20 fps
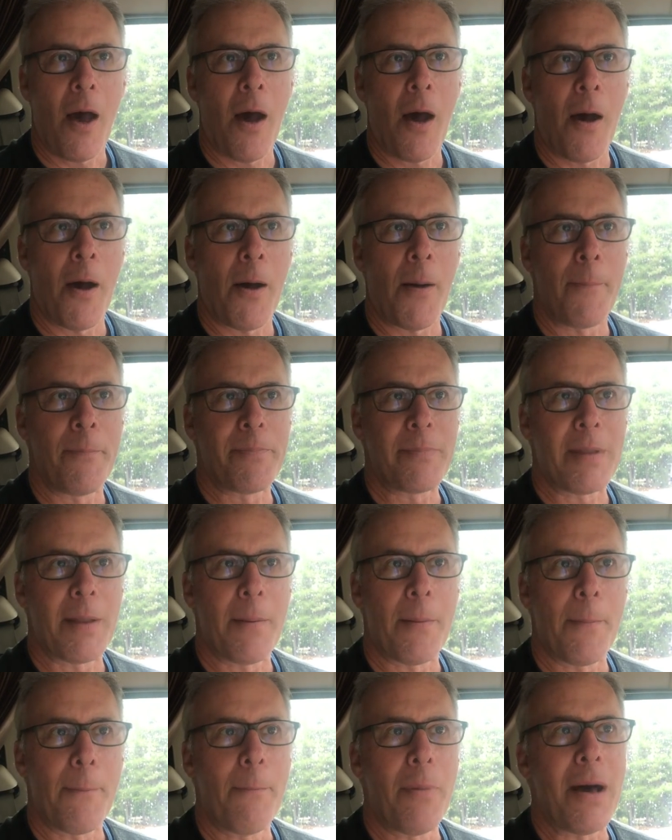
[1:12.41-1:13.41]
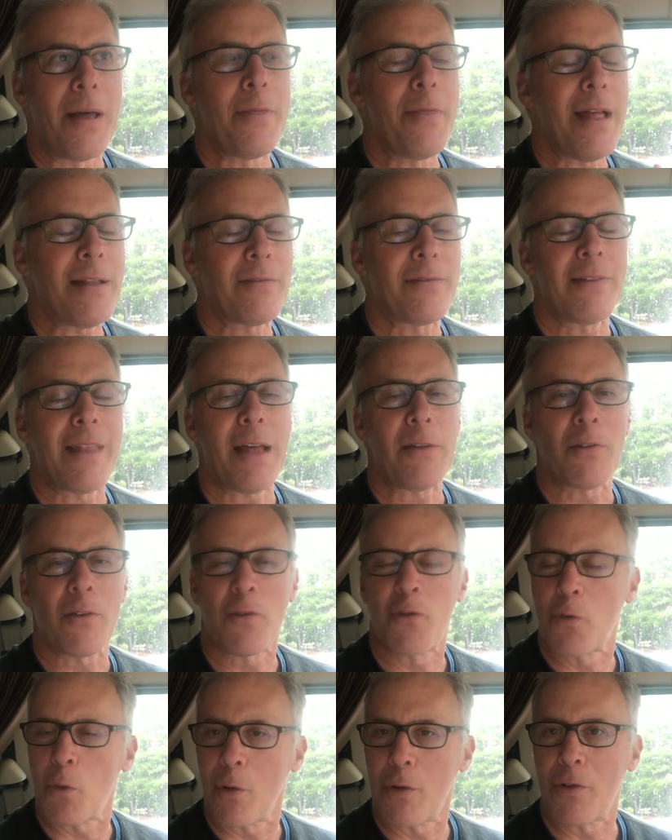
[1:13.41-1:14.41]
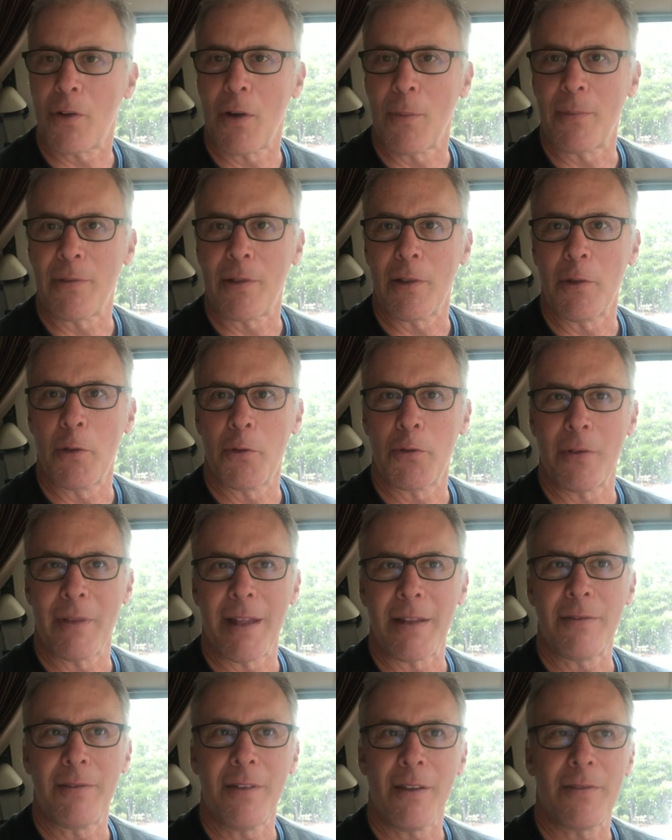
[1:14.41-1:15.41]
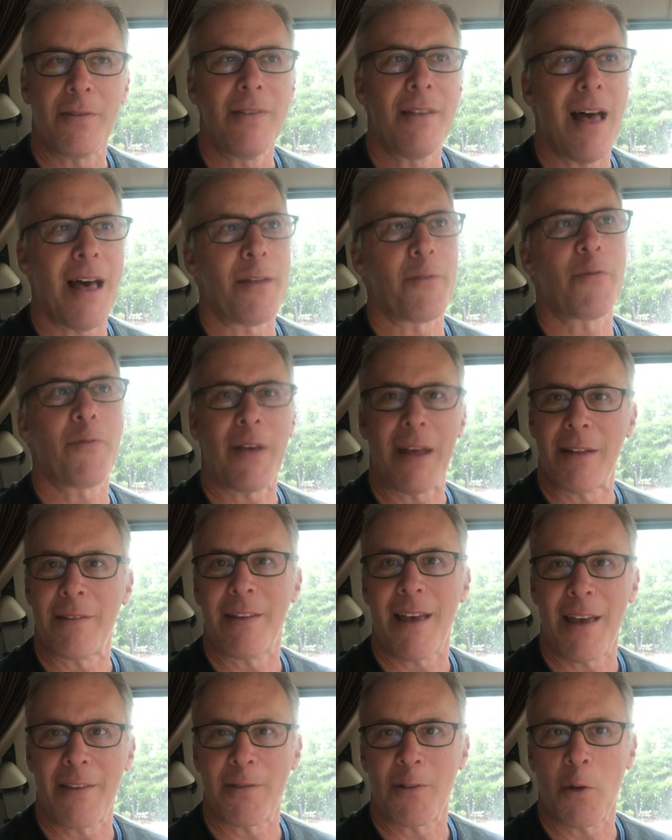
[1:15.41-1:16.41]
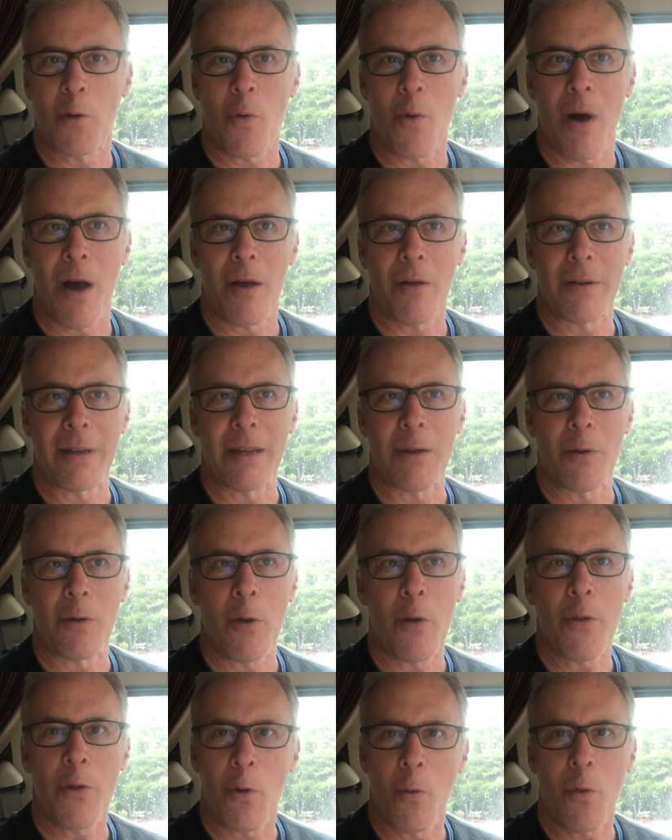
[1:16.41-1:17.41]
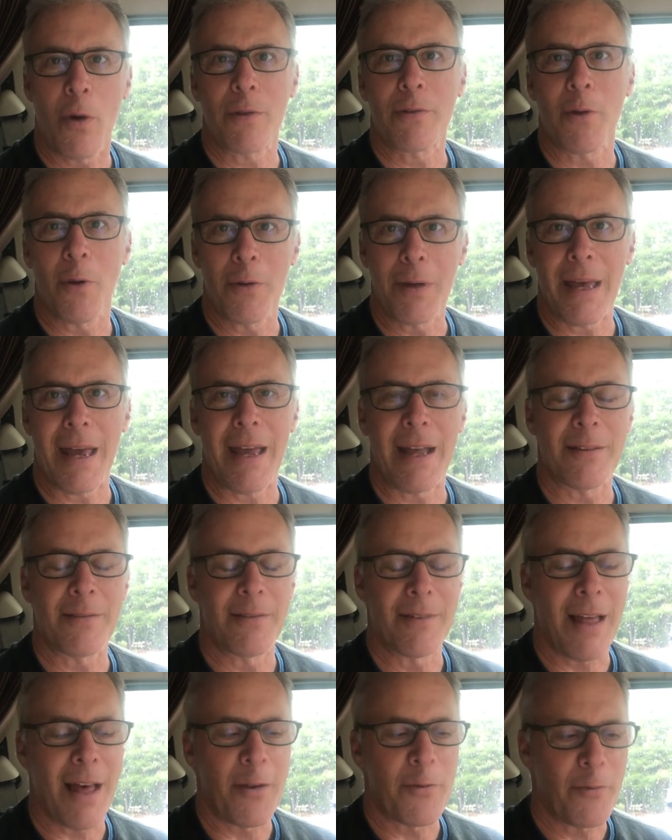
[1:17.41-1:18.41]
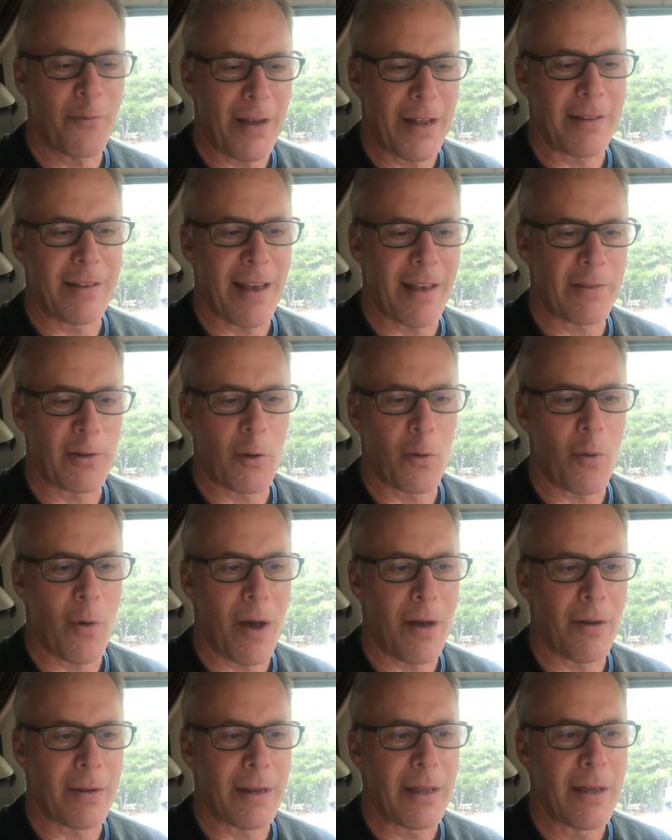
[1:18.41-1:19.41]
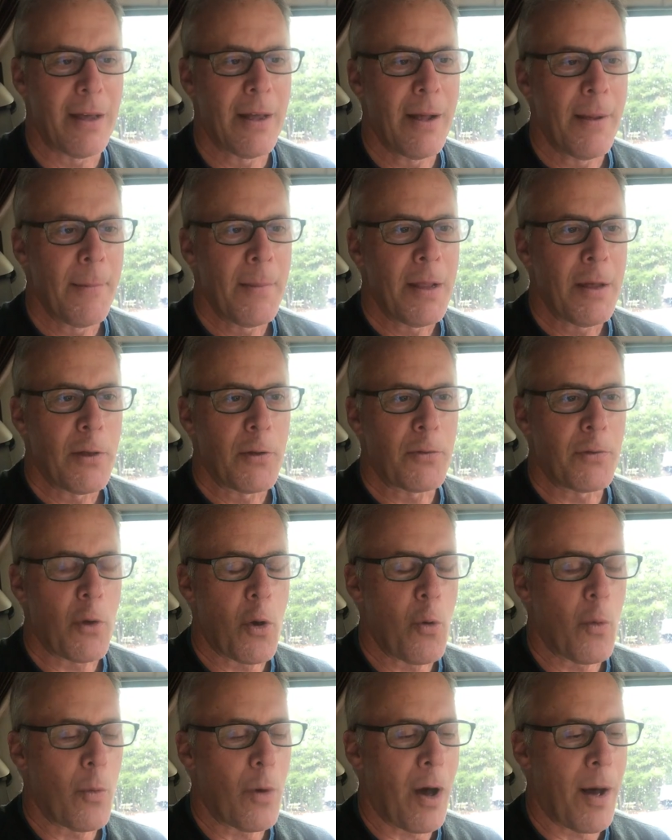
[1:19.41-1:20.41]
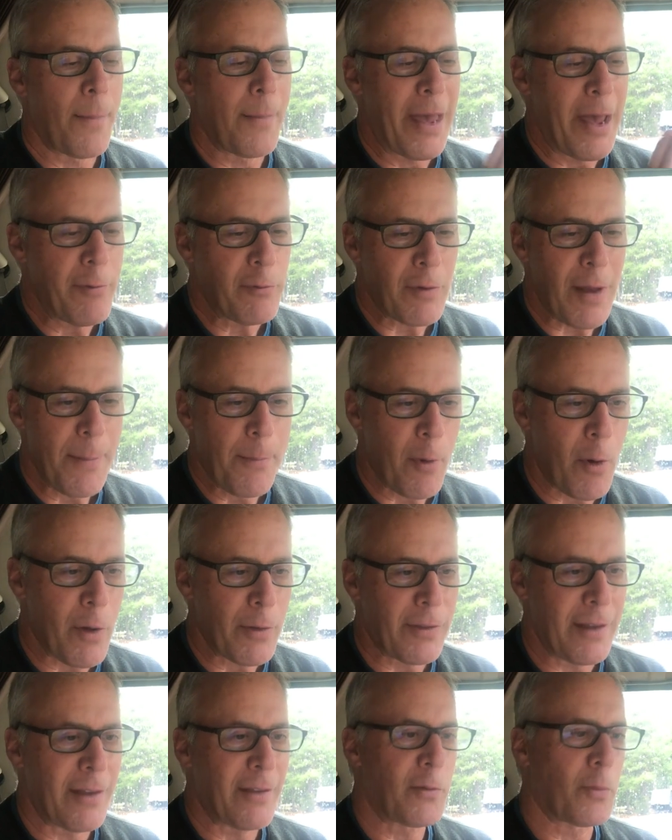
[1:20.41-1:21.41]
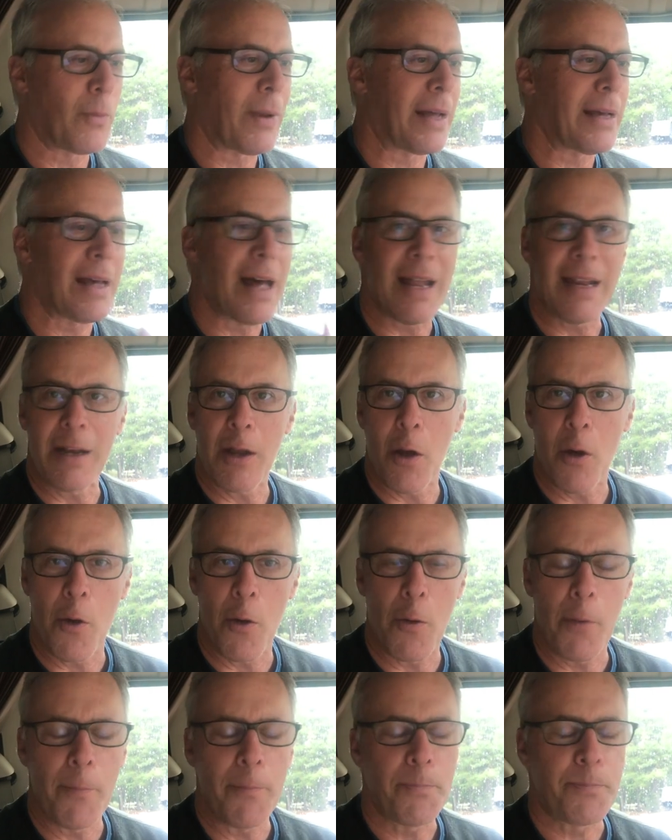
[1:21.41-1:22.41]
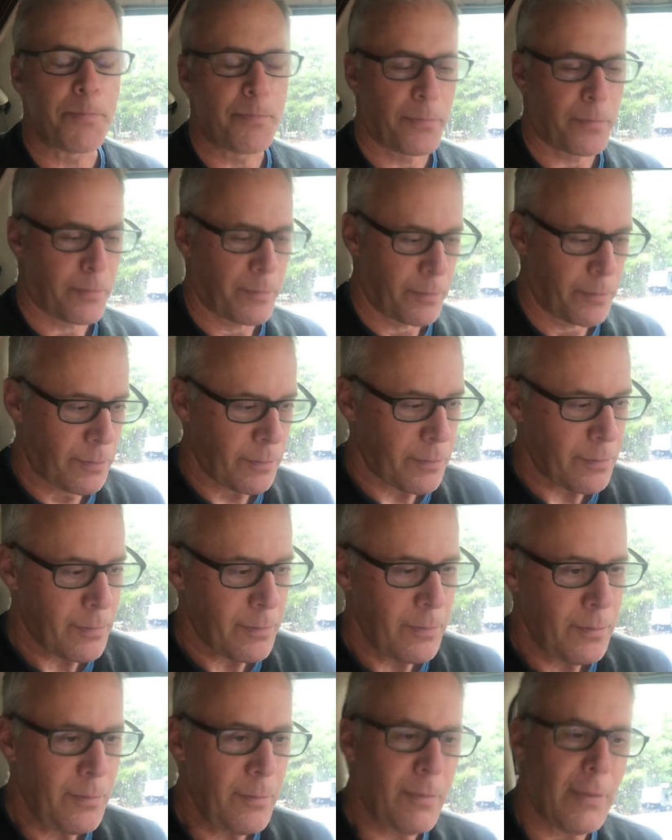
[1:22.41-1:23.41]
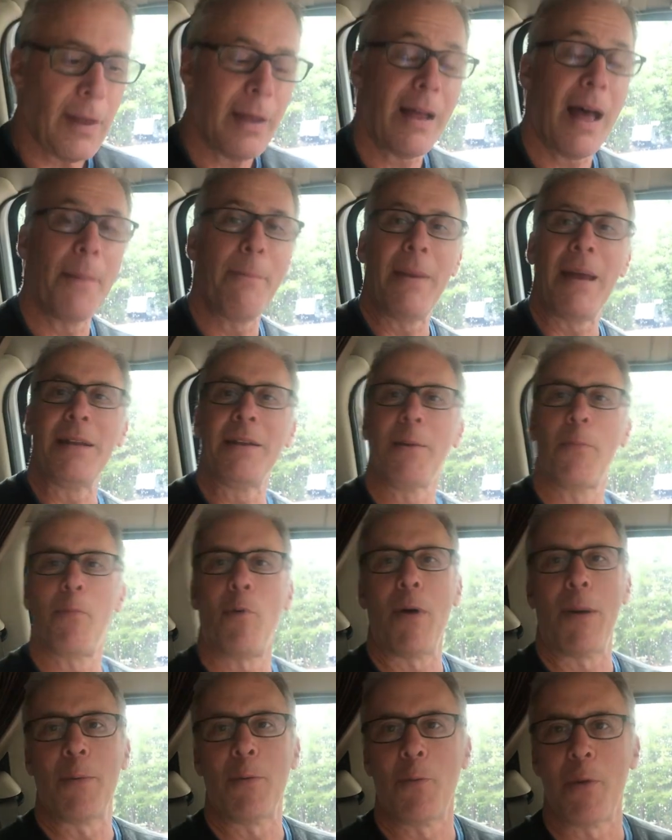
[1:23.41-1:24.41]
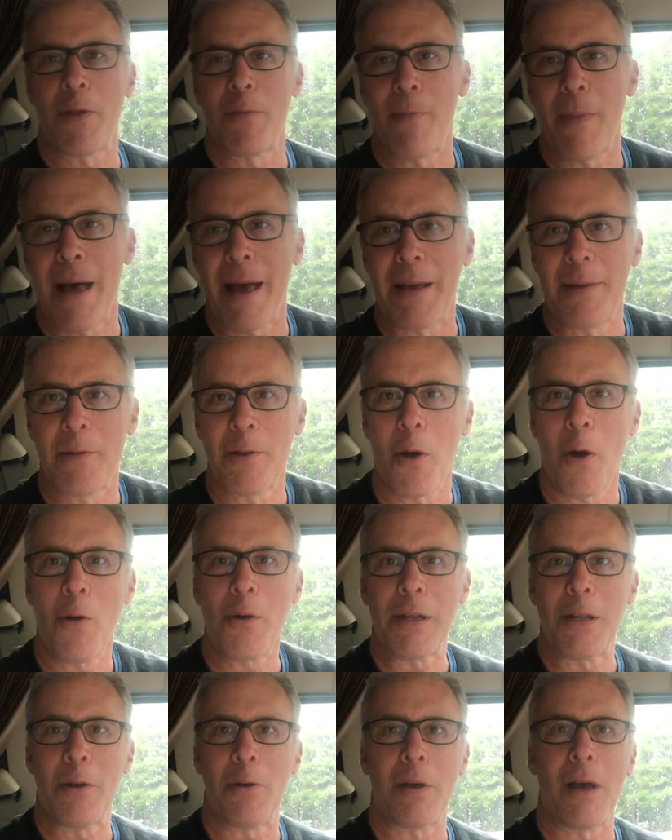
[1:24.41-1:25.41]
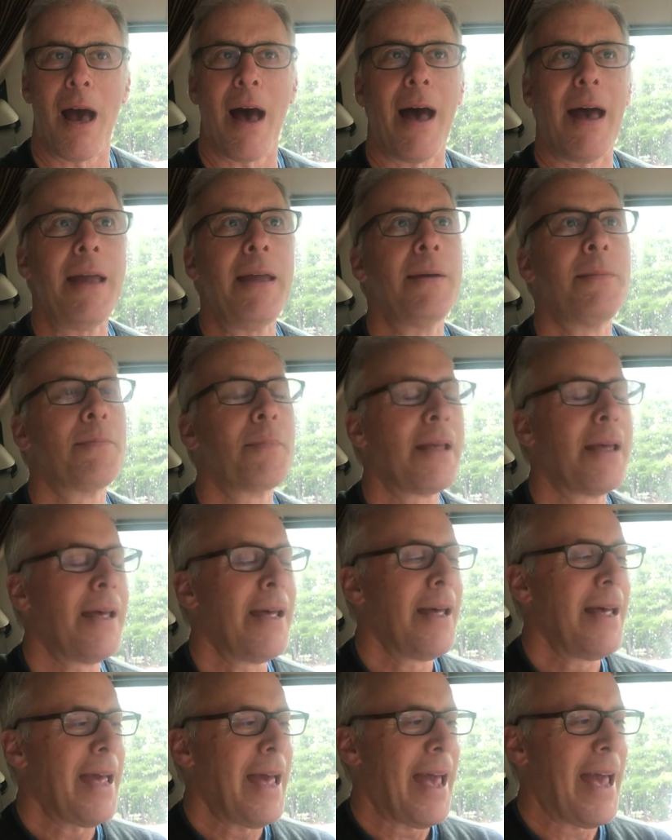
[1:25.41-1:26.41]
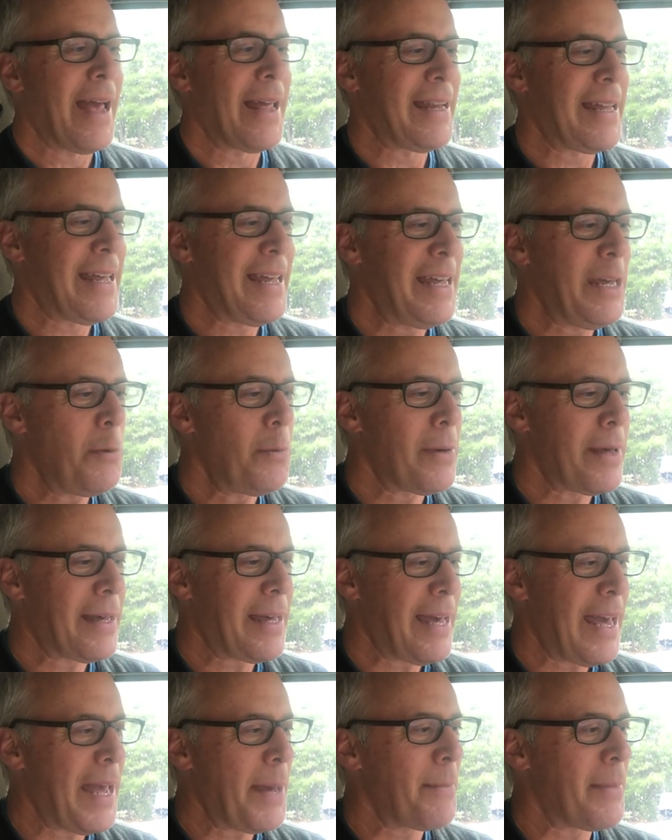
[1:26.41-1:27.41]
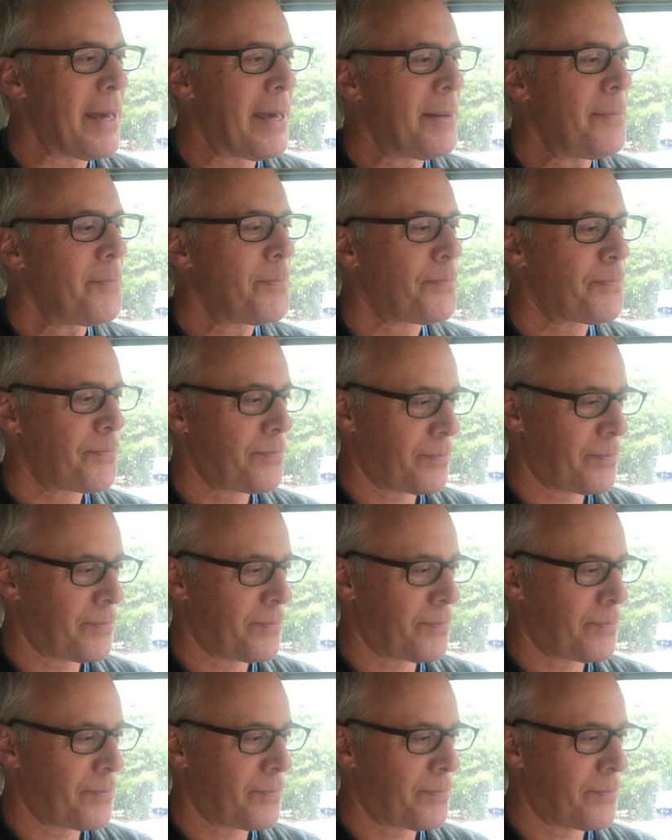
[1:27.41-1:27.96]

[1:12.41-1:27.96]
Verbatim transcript: um, but that's that's a short-term solution. That's just not fantastic quality. Although it worked okay, it's not fantastic quality. So um, after I bought this, when I got it home, I made an appointment with my audio guy, and he came in